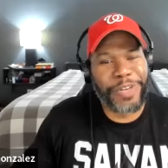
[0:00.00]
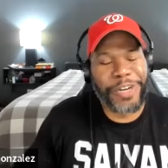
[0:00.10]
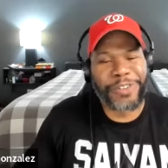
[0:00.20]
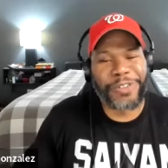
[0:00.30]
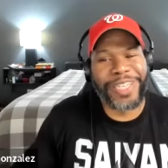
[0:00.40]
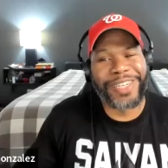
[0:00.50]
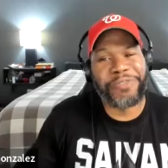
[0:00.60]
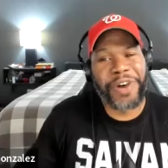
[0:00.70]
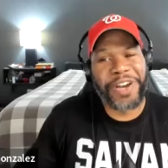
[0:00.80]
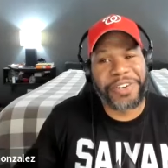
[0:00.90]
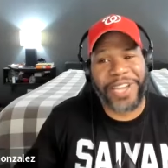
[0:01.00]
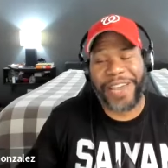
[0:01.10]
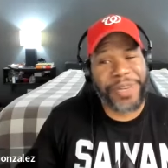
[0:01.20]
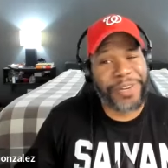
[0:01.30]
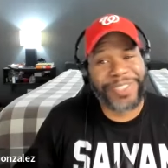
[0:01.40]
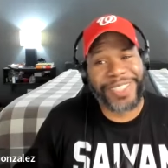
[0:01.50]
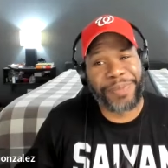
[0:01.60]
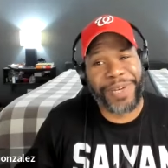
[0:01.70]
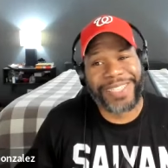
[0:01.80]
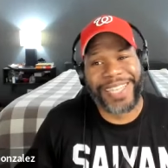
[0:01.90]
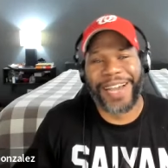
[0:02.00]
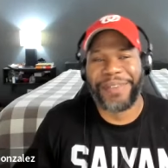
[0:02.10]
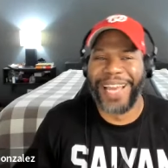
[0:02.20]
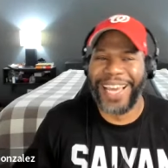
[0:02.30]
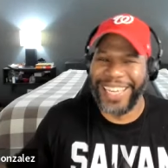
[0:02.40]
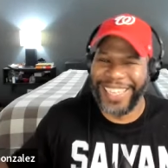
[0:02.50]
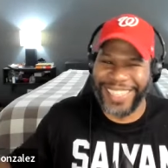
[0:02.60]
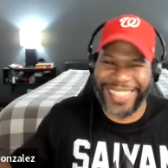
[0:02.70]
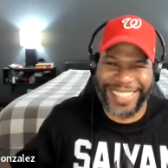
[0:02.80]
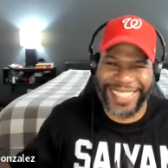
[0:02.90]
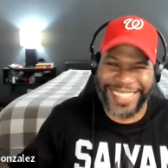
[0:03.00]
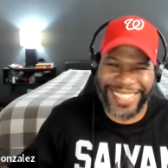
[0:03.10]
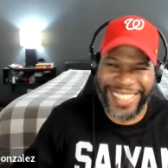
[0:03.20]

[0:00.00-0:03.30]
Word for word: we don't drink enough water and we don't sleep on time. Like, just,